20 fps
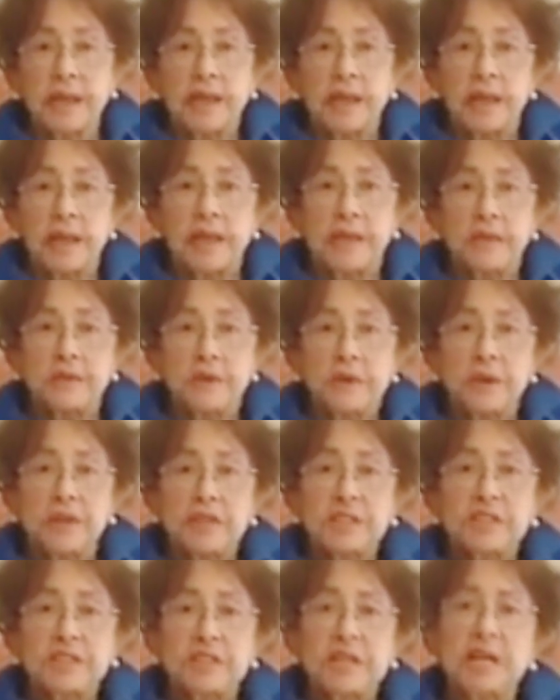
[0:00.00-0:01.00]
It was
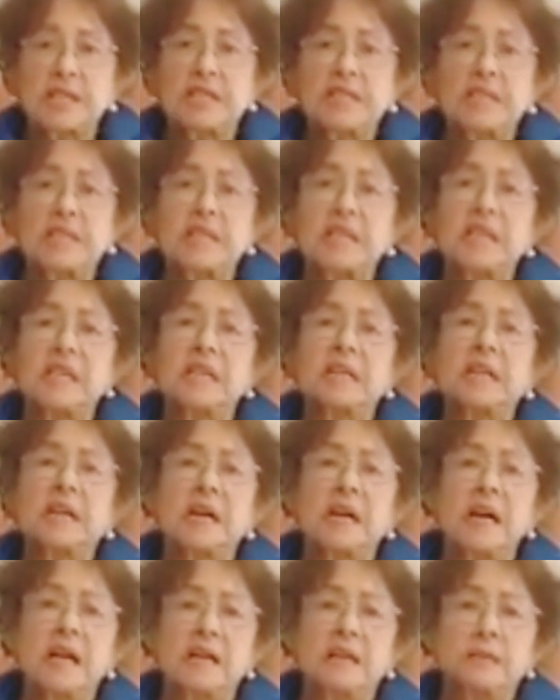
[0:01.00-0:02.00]
Sat Sri
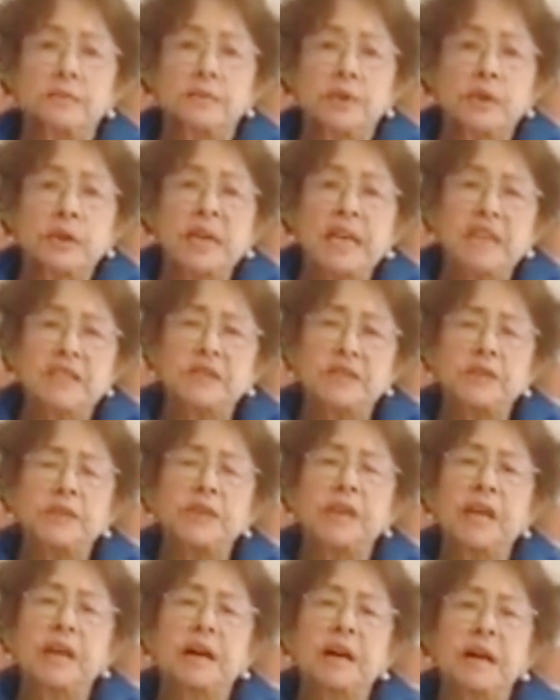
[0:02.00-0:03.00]
Akal, Bole So
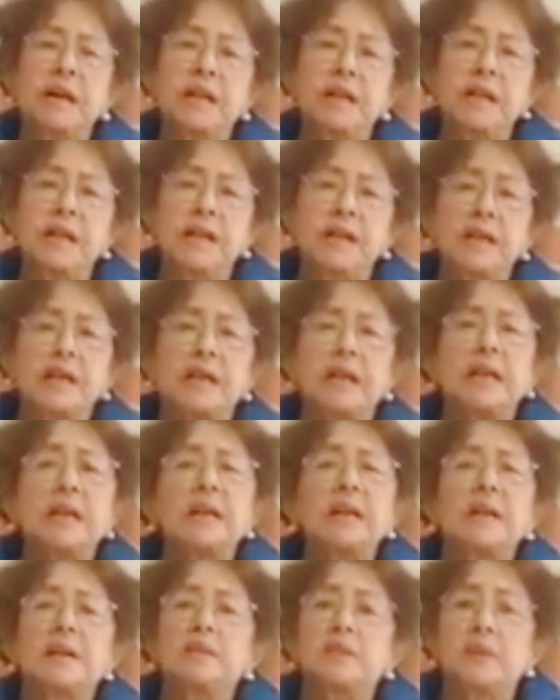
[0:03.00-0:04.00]
Nihal
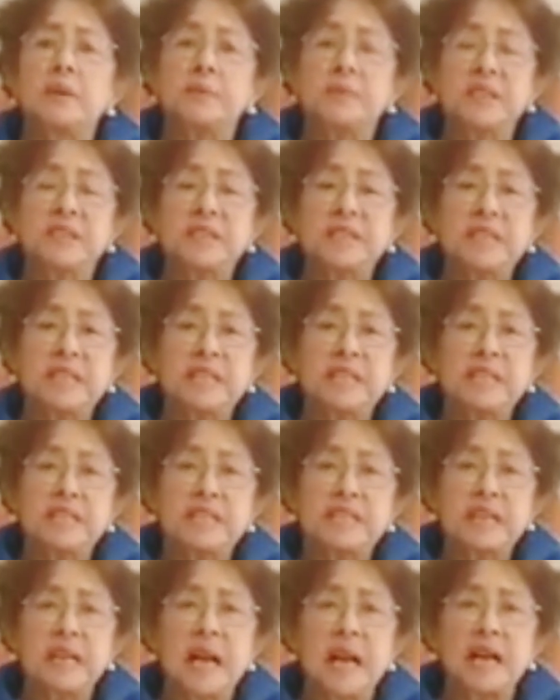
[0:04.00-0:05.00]
from the
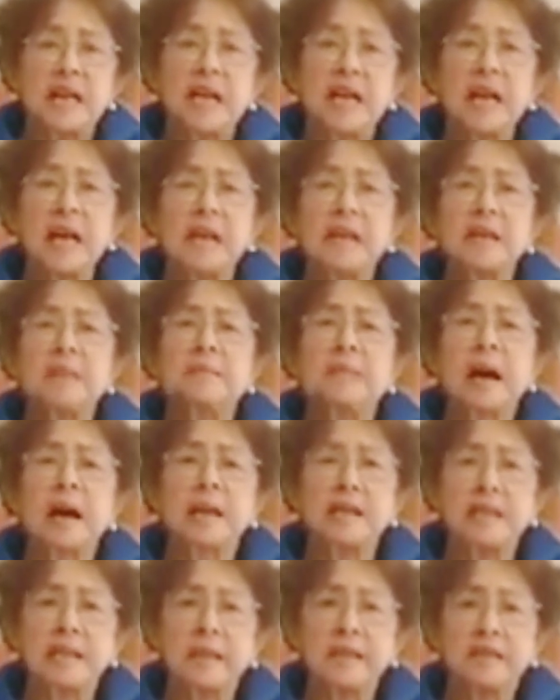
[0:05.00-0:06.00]
Sikhs, Hare Hare
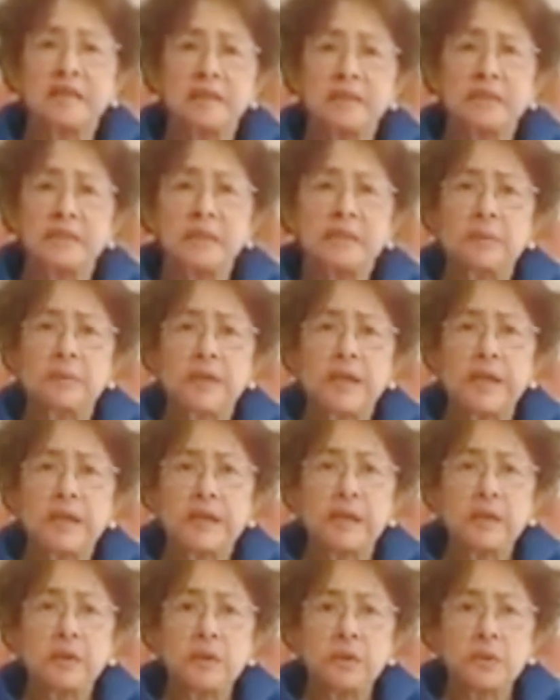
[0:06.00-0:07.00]
Mahadev from the
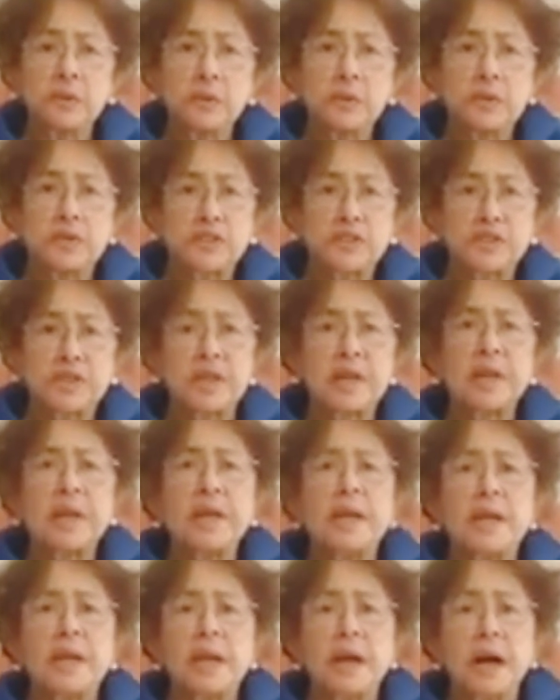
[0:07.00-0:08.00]
Hindus,
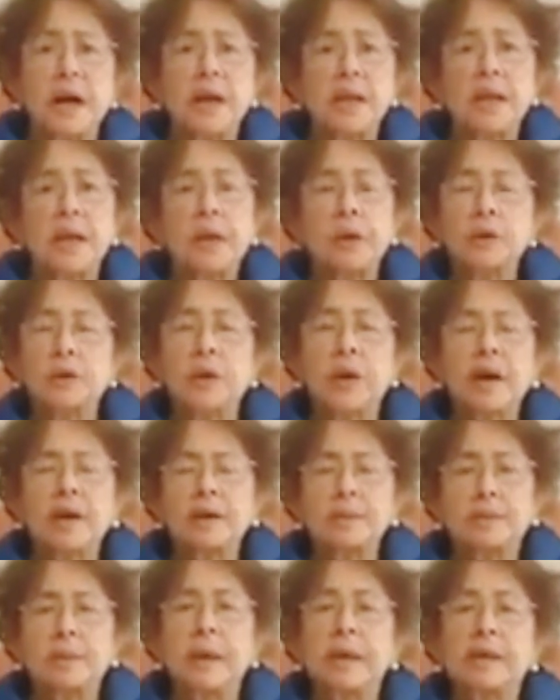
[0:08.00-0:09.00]
Allahu
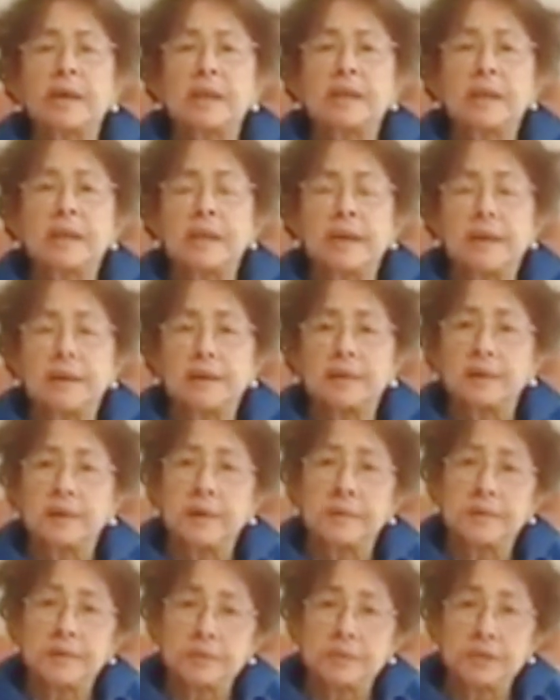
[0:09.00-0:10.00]
Akbar
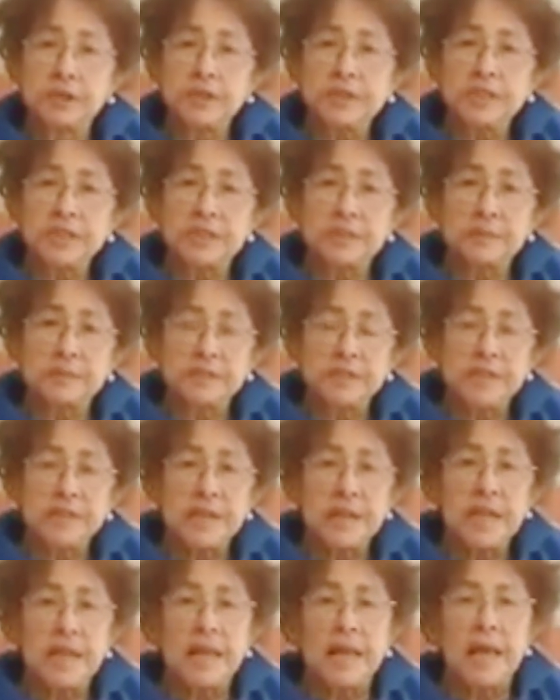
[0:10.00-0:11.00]
from the Muslims,
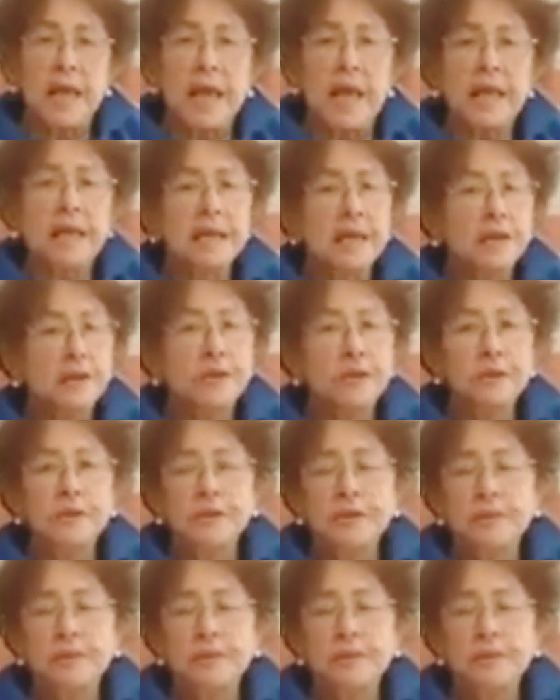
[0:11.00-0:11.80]
and I knew the